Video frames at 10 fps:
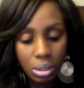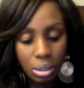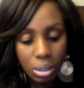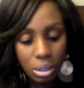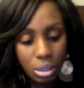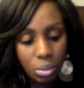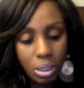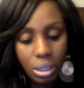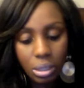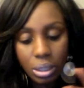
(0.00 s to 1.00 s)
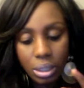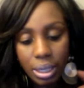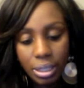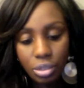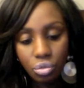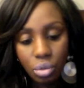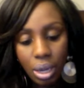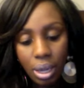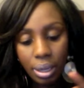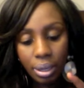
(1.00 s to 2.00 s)
This is what it looks like
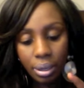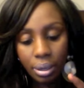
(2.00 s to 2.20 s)
dry.